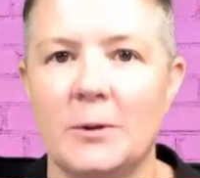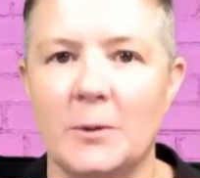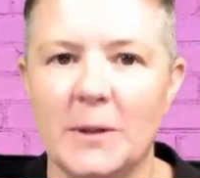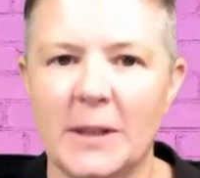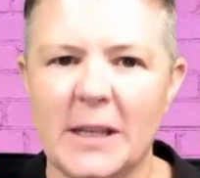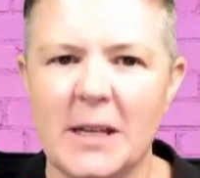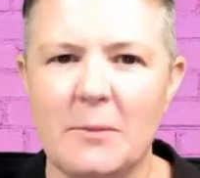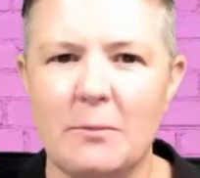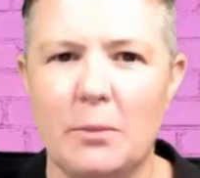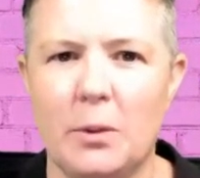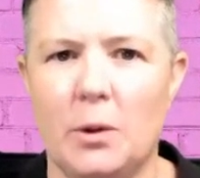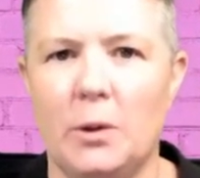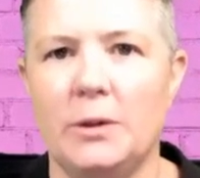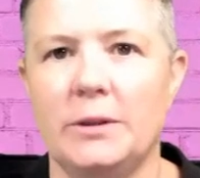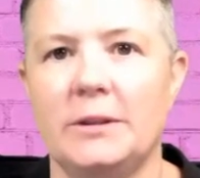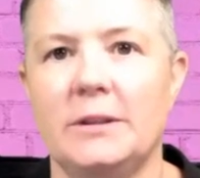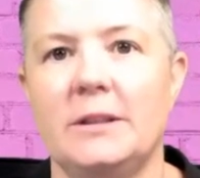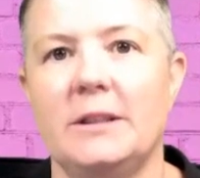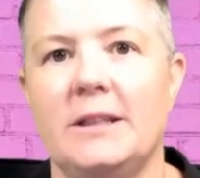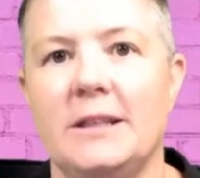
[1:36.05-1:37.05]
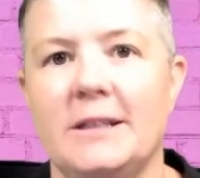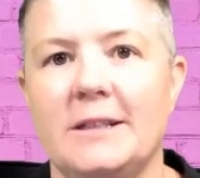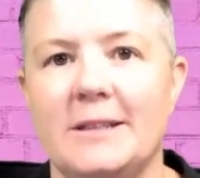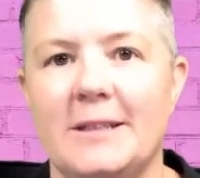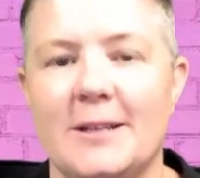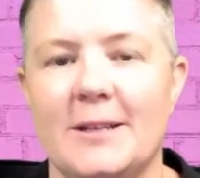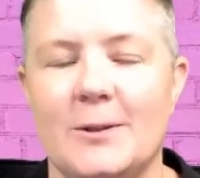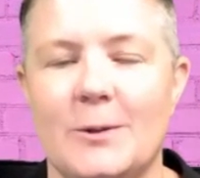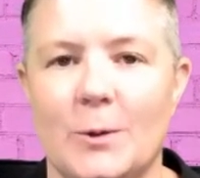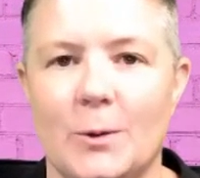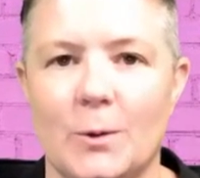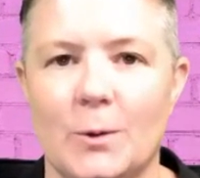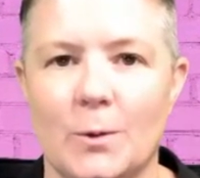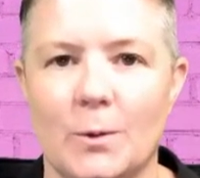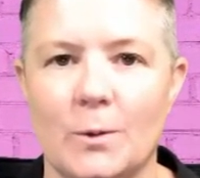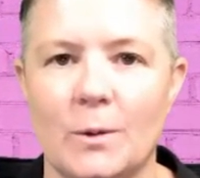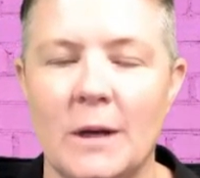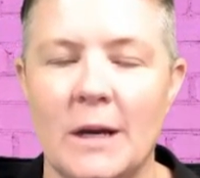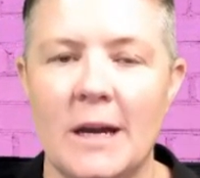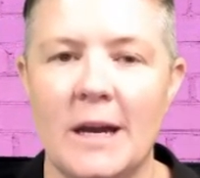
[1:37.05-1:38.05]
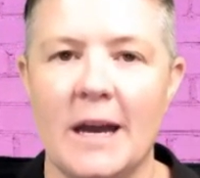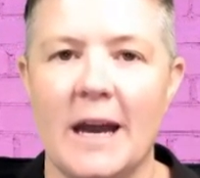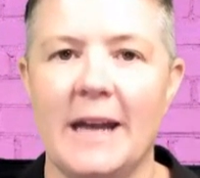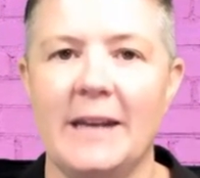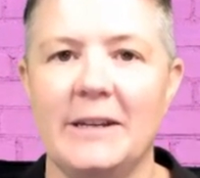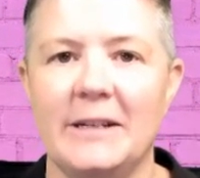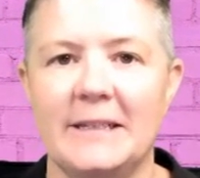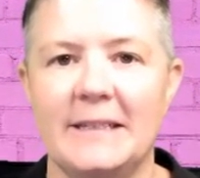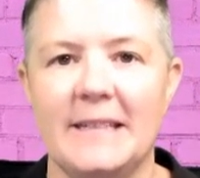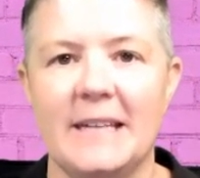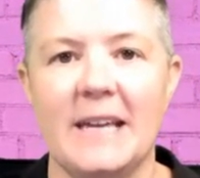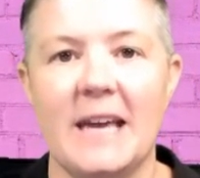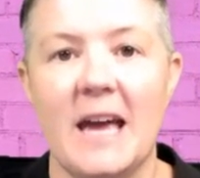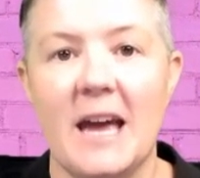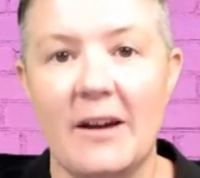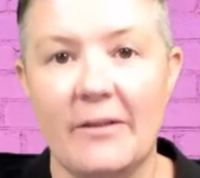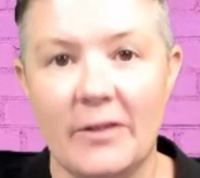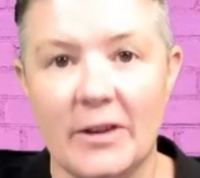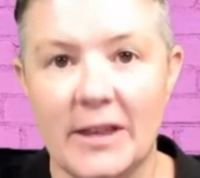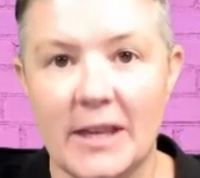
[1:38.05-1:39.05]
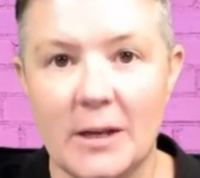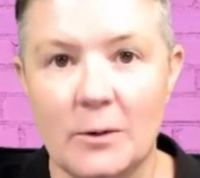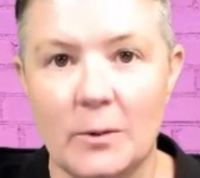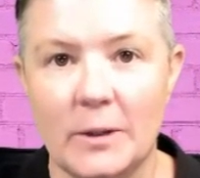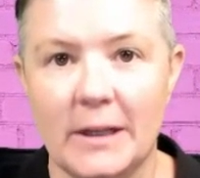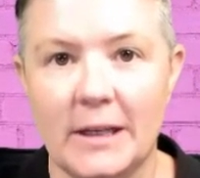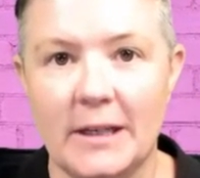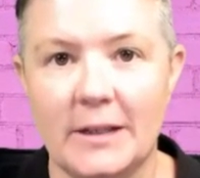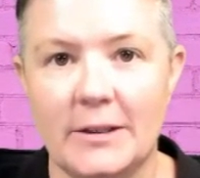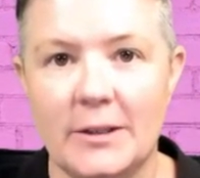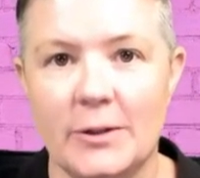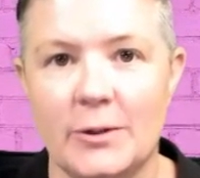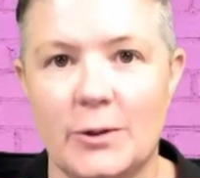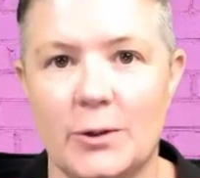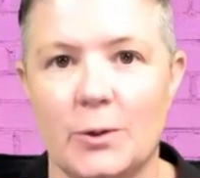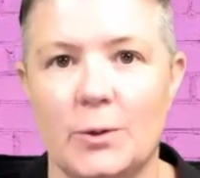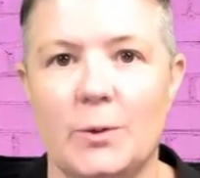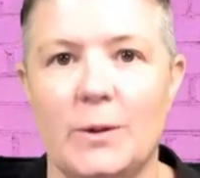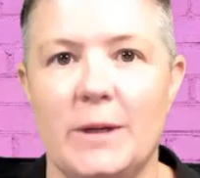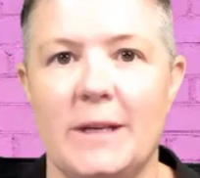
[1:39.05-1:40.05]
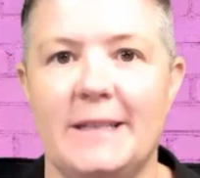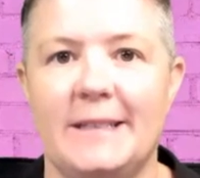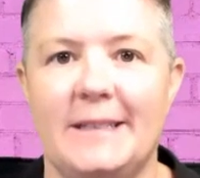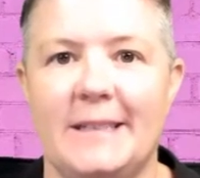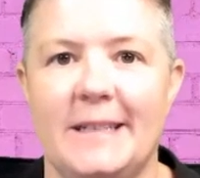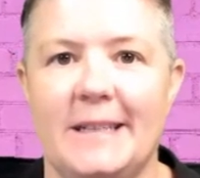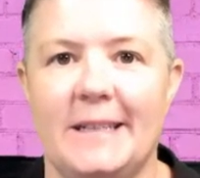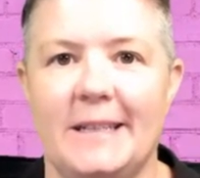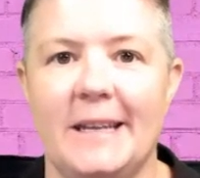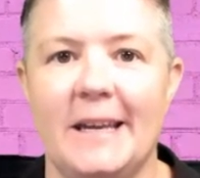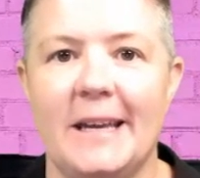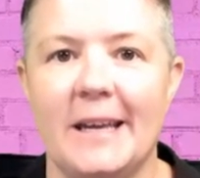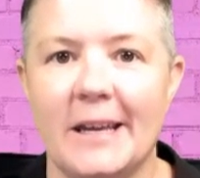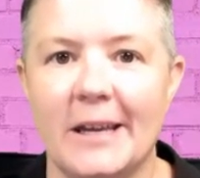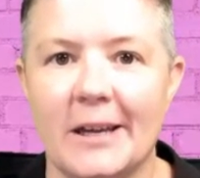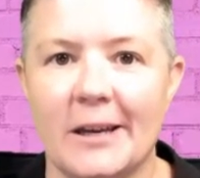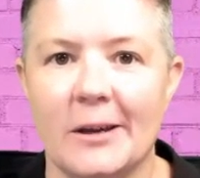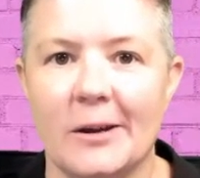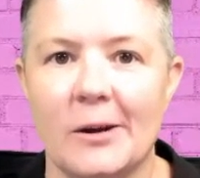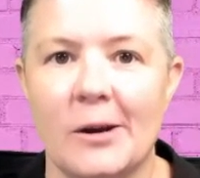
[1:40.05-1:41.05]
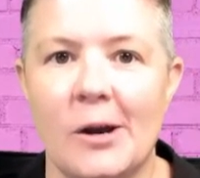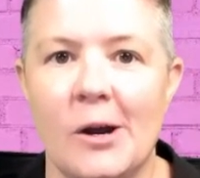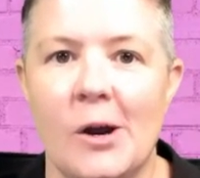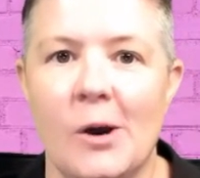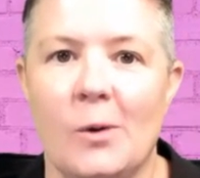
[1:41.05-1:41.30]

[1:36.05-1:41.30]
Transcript: Really important thing to do. And you can see everything we need to do is in here.